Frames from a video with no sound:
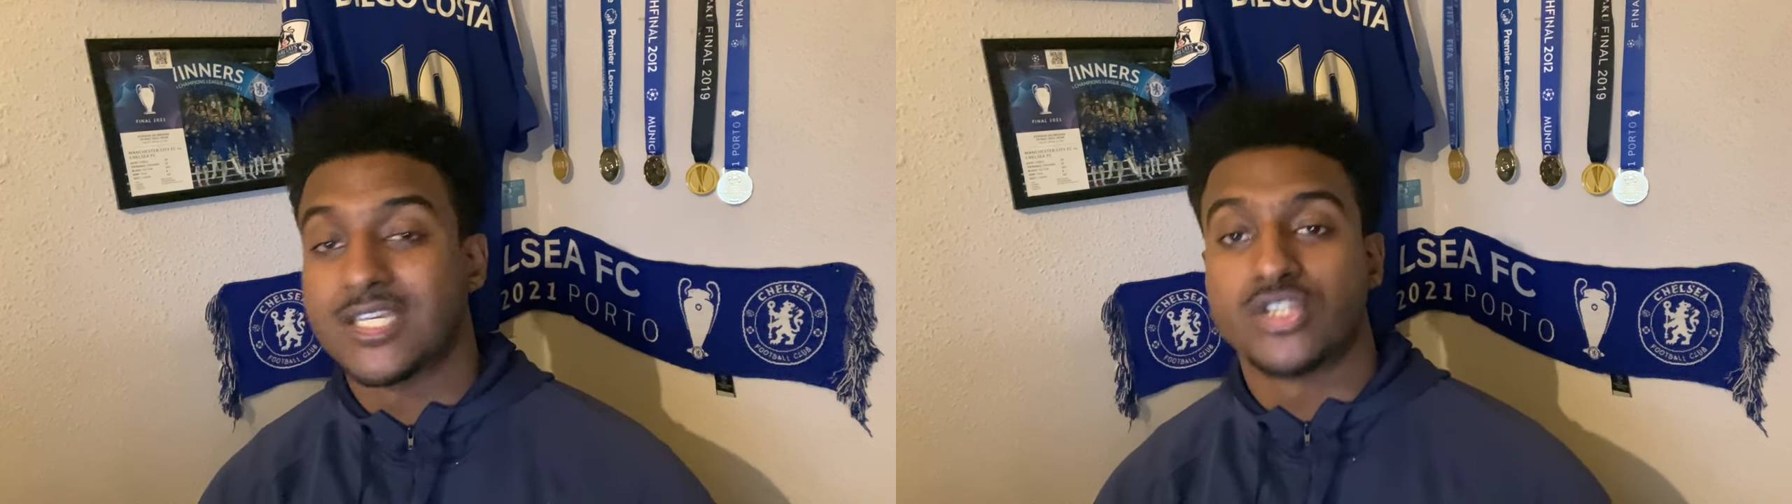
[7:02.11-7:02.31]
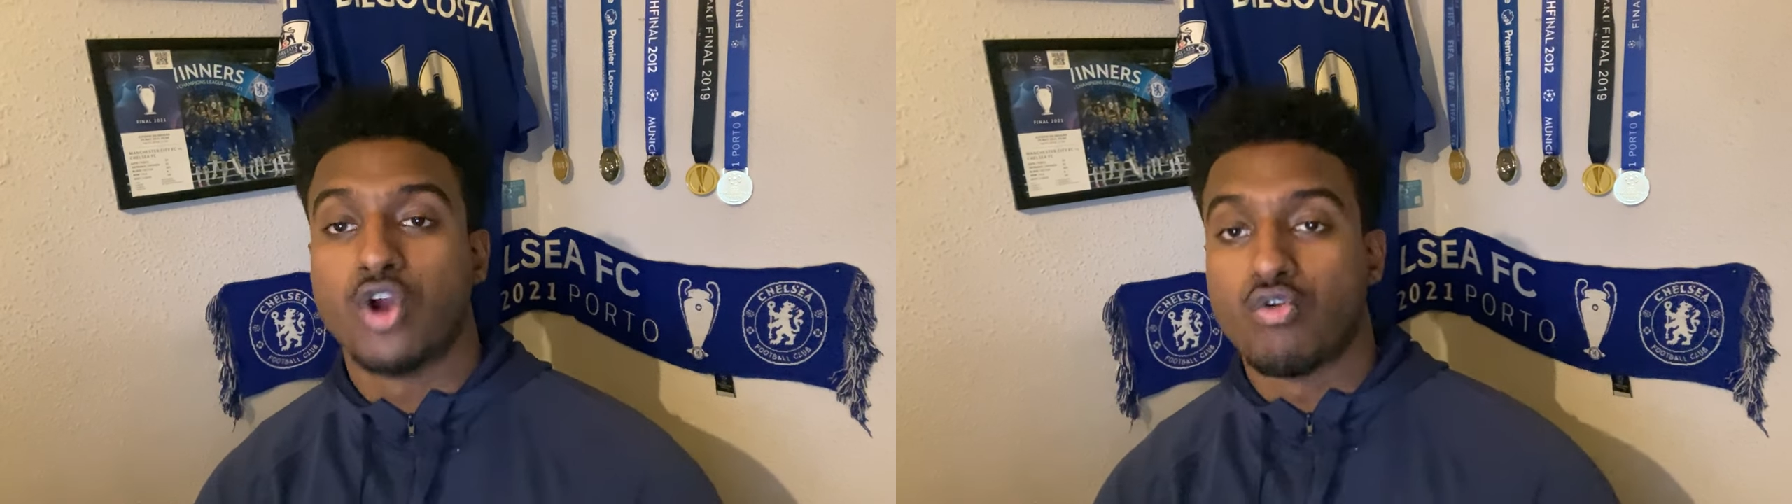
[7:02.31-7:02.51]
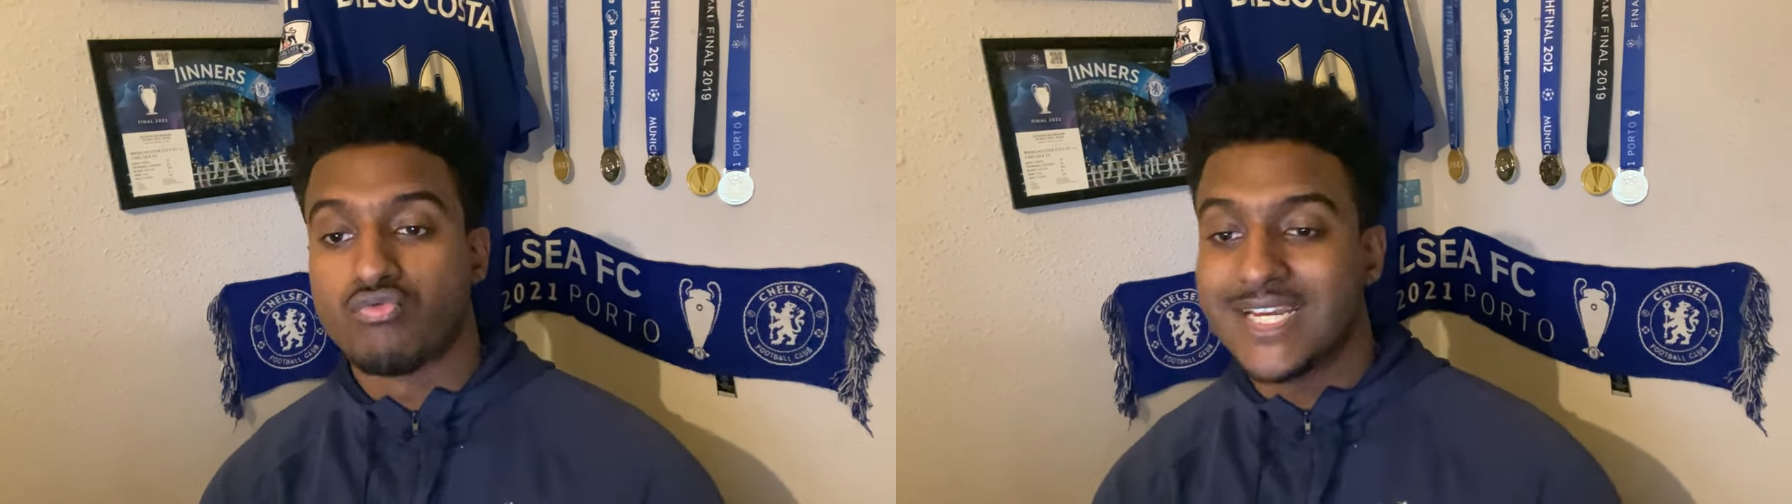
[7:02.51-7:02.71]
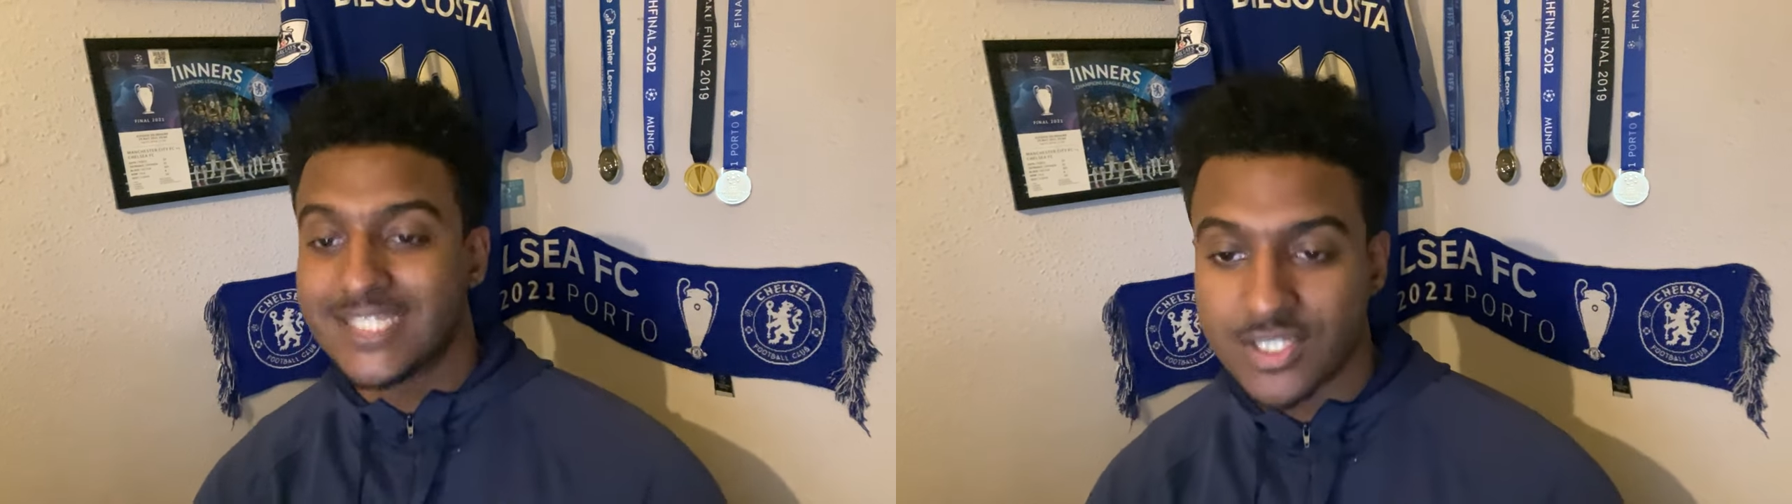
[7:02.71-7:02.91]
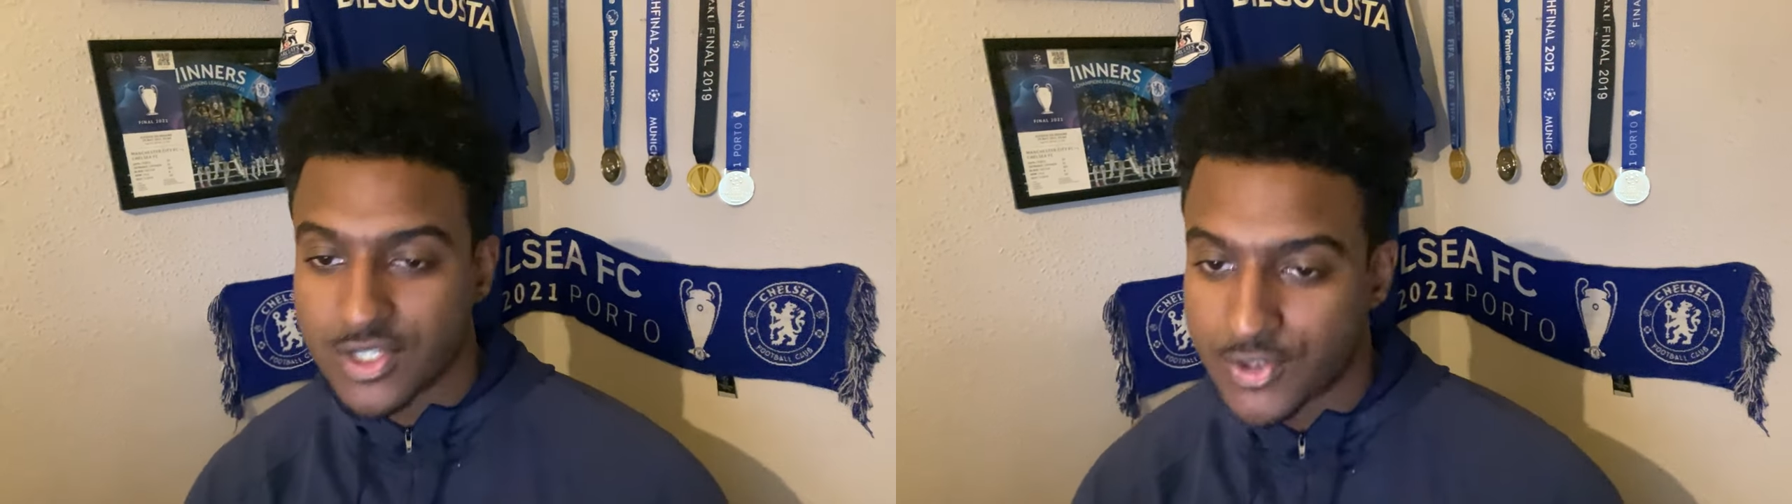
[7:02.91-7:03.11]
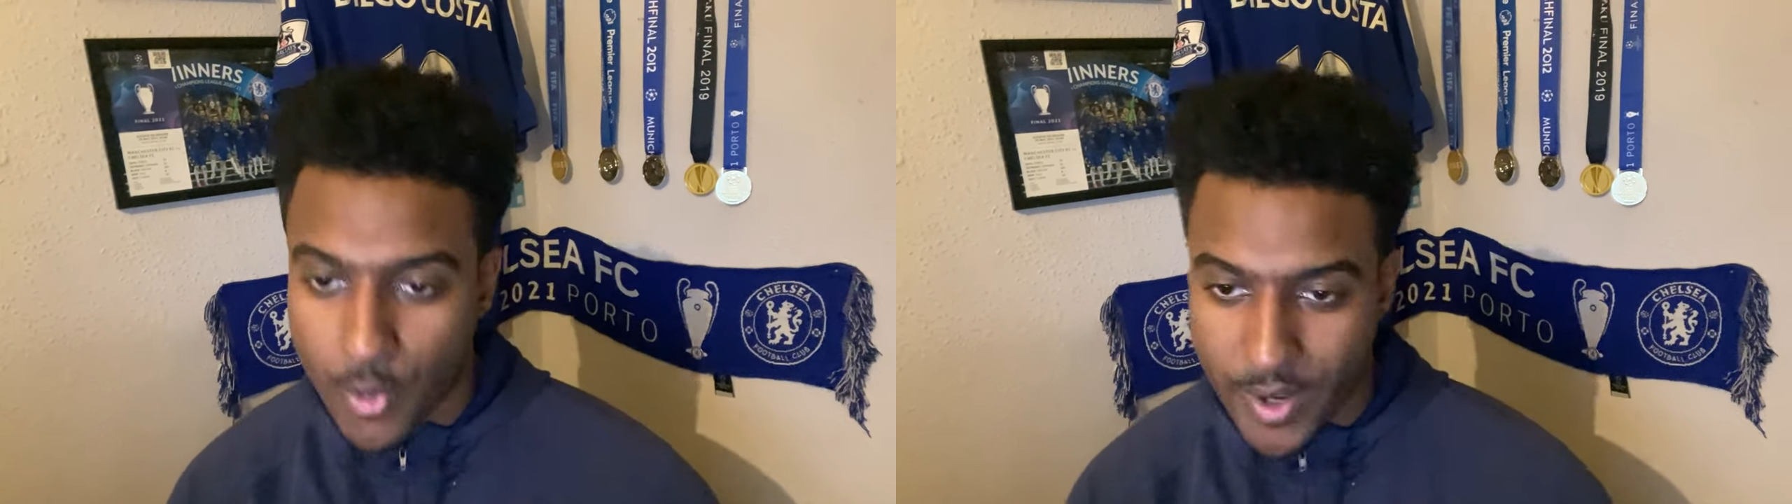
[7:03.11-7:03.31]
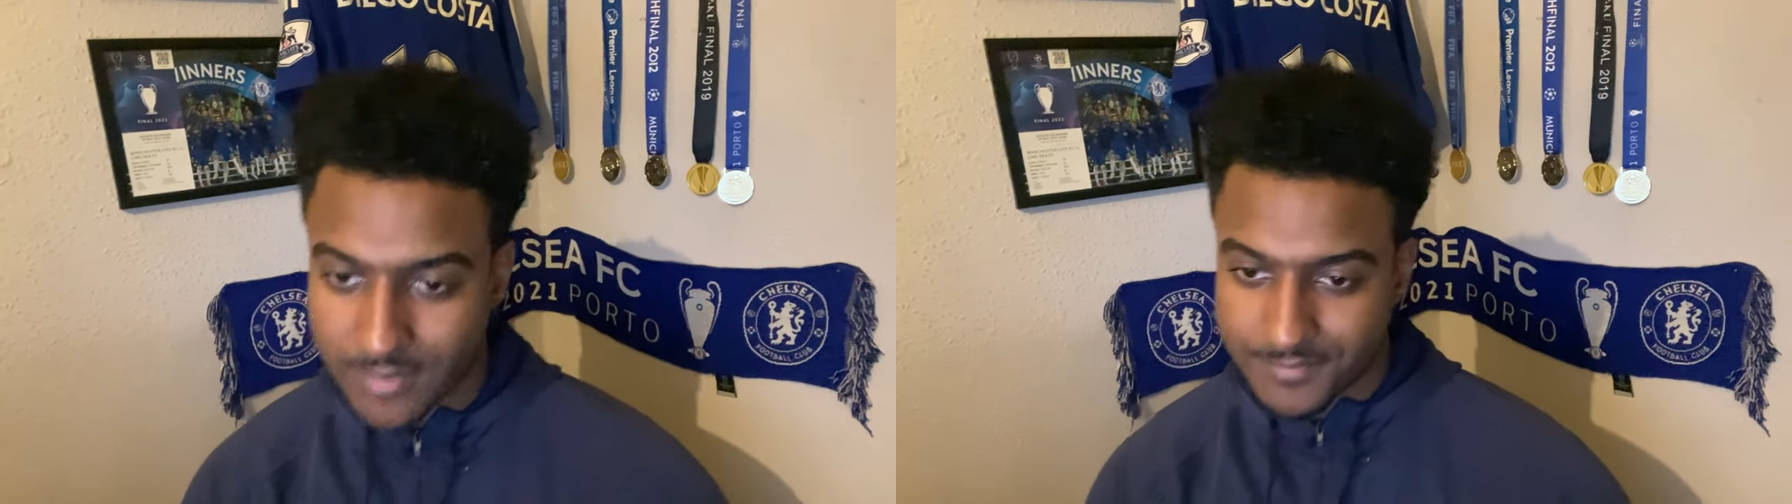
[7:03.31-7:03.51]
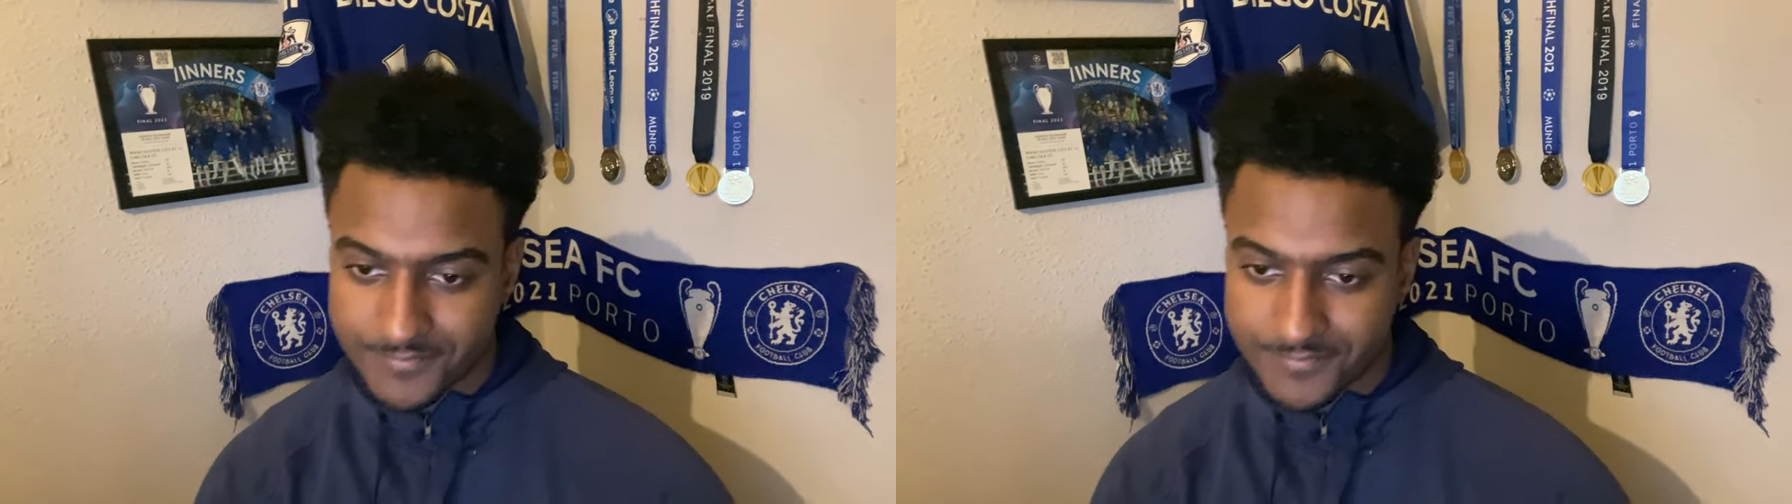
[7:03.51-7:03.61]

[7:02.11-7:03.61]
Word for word: there's no reason to do it